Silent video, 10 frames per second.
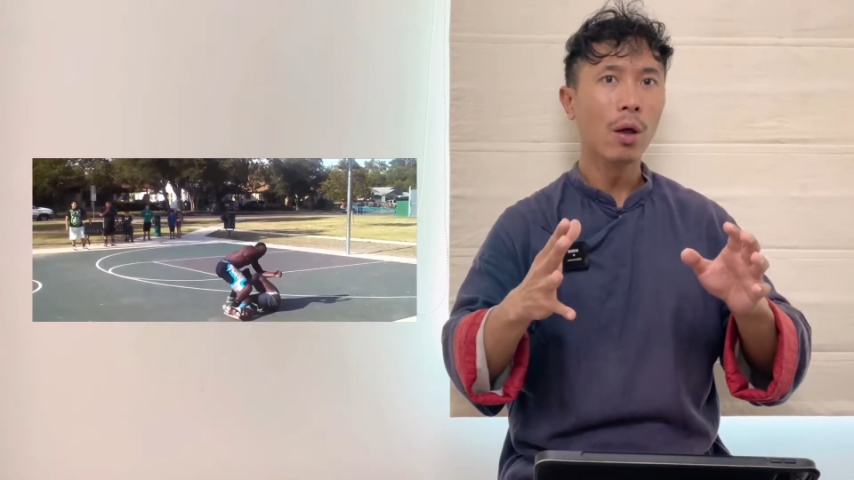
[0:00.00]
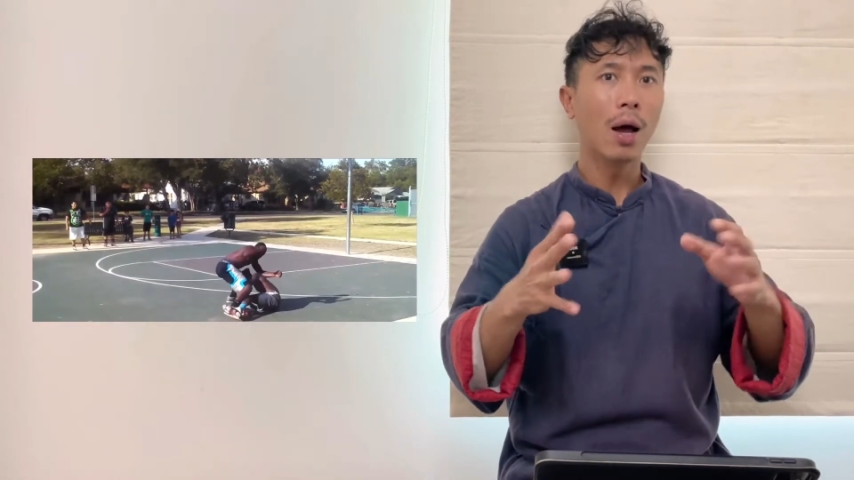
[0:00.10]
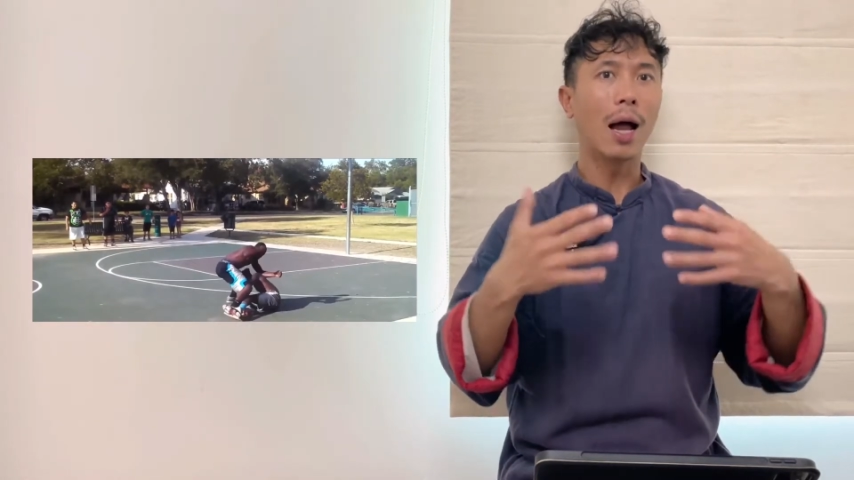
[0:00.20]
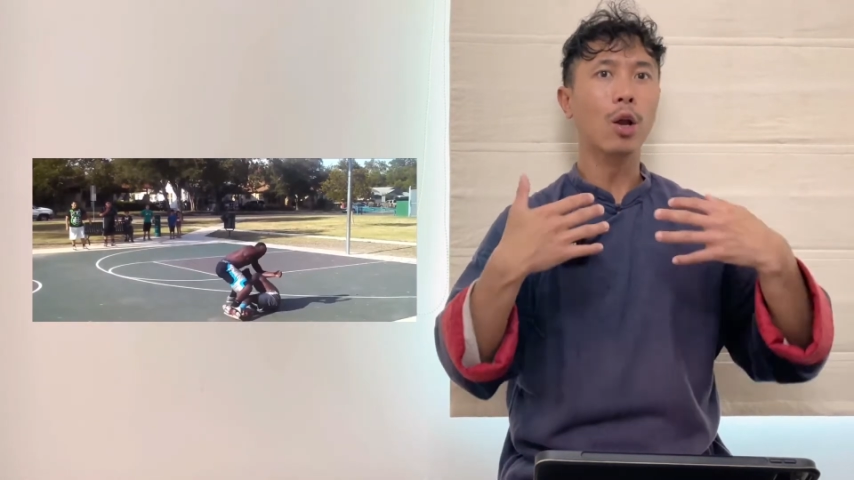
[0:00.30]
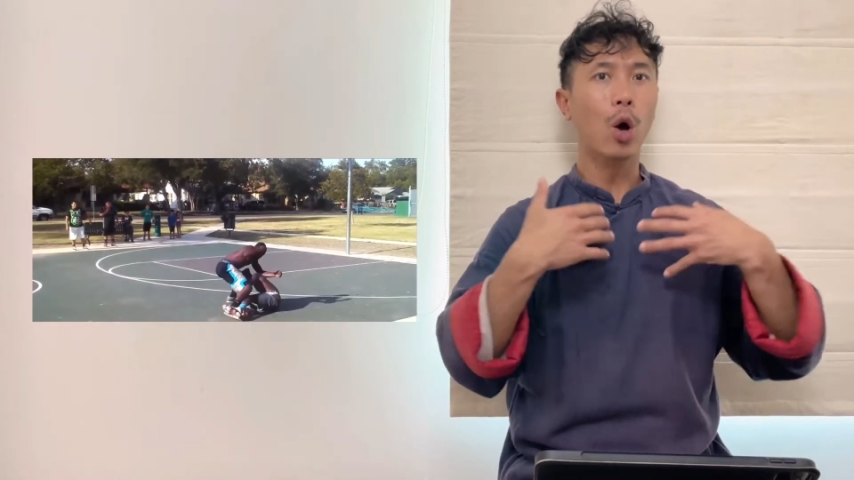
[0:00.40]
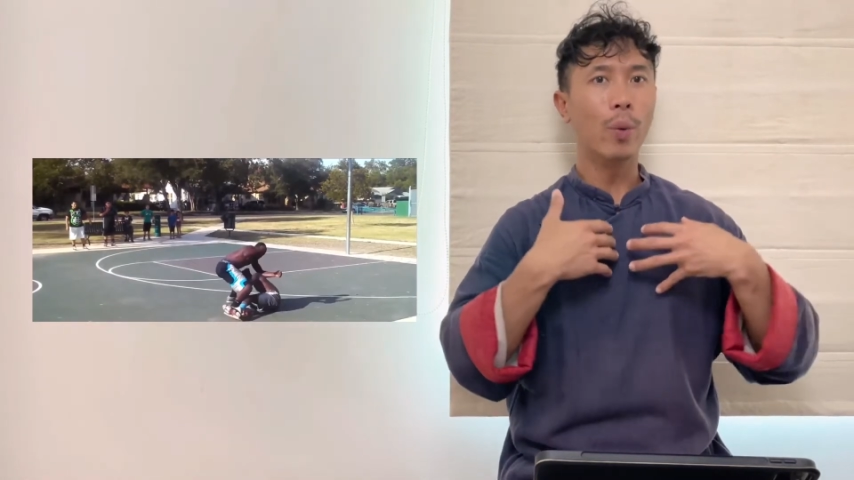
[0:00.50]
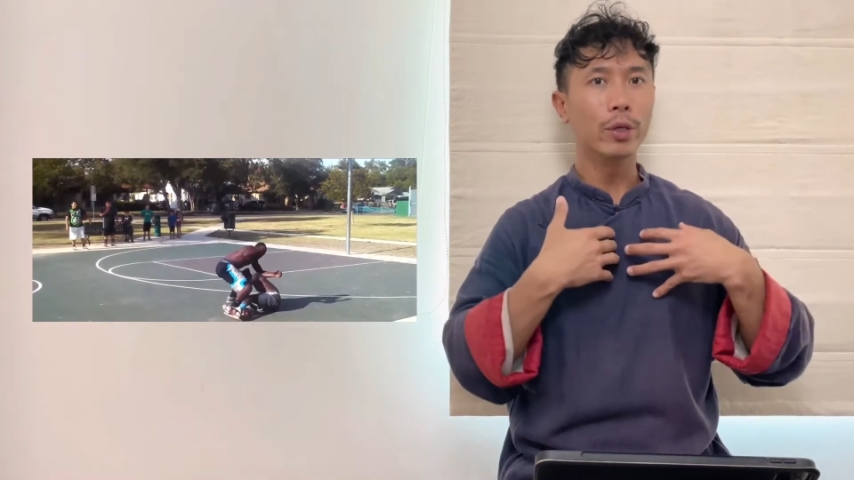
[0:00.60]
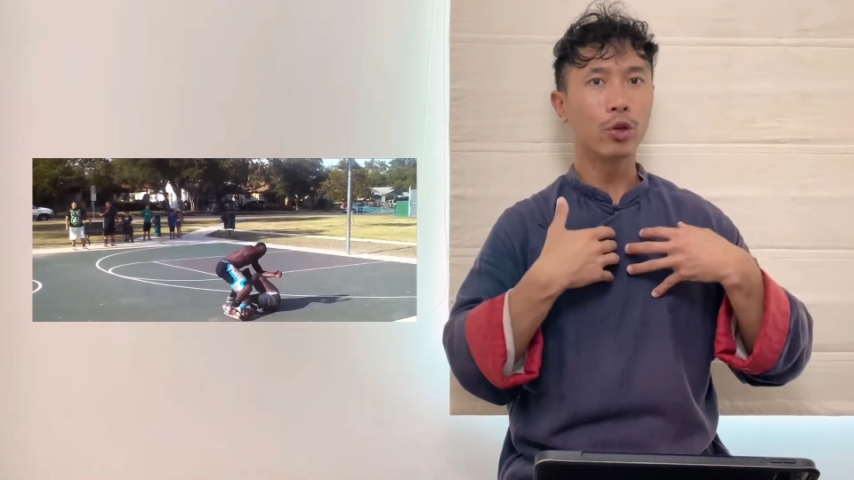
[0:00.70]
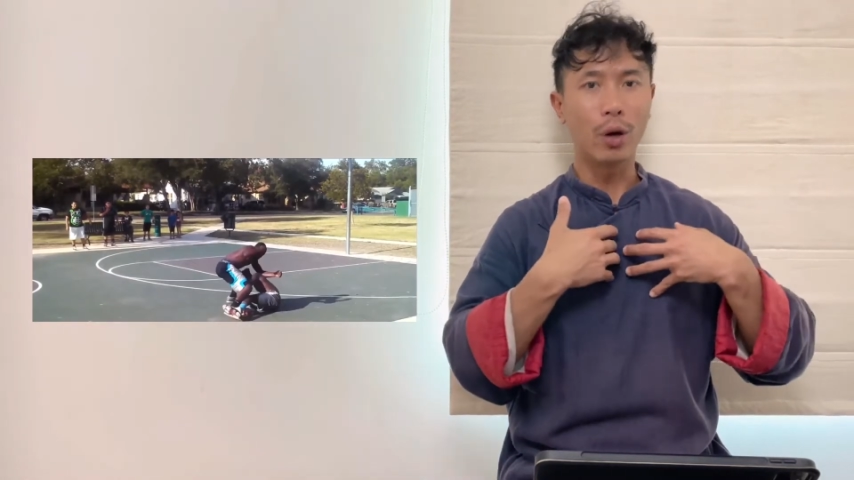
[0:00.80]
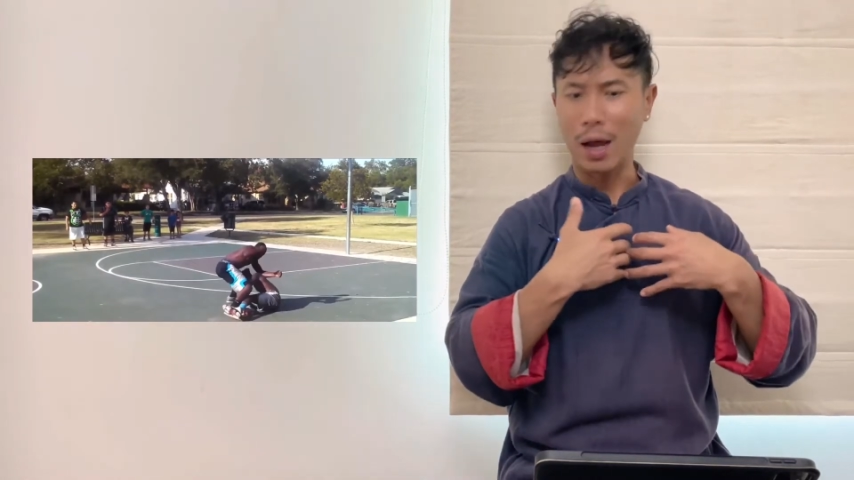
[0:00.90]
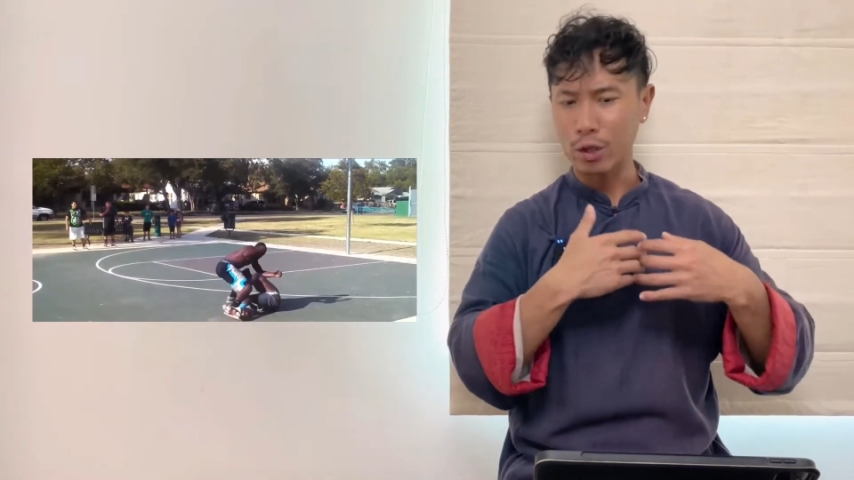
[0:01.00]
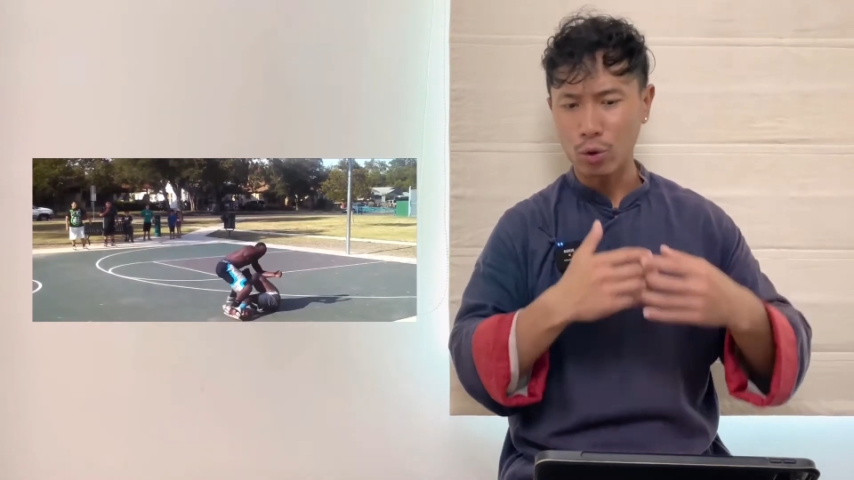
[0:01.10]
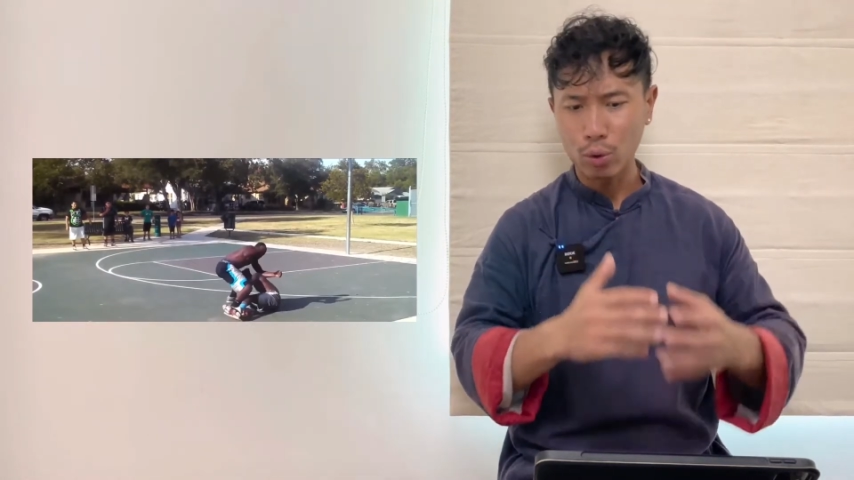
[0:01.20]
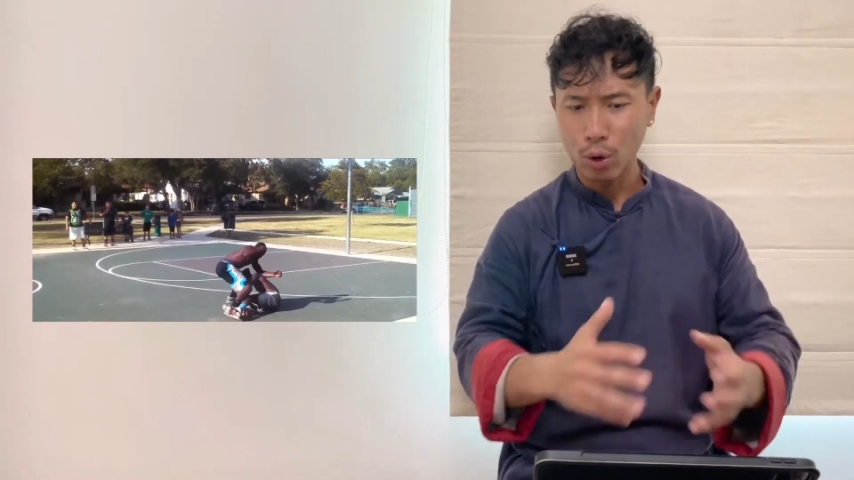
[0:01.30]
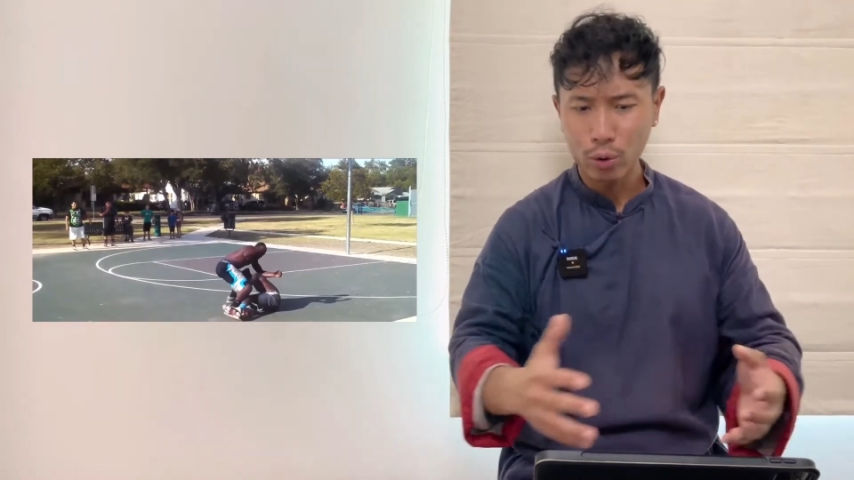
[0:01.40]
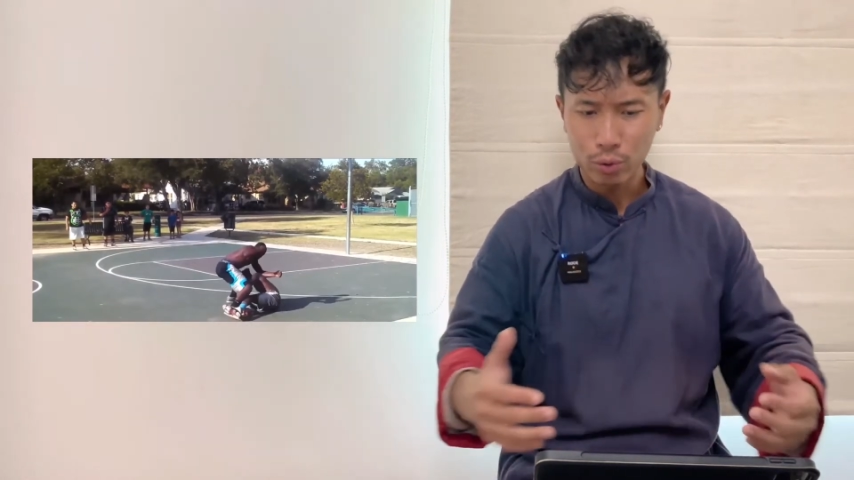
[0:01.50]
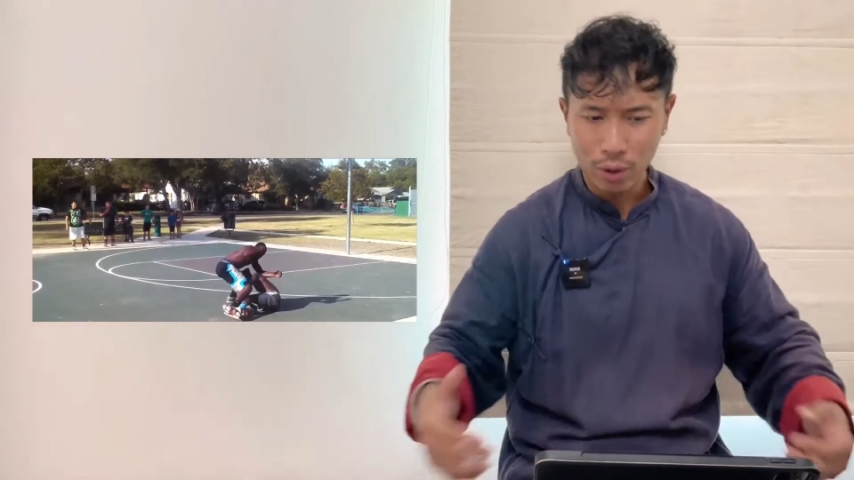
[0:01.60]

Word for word: I learn Wing Chun. I don't know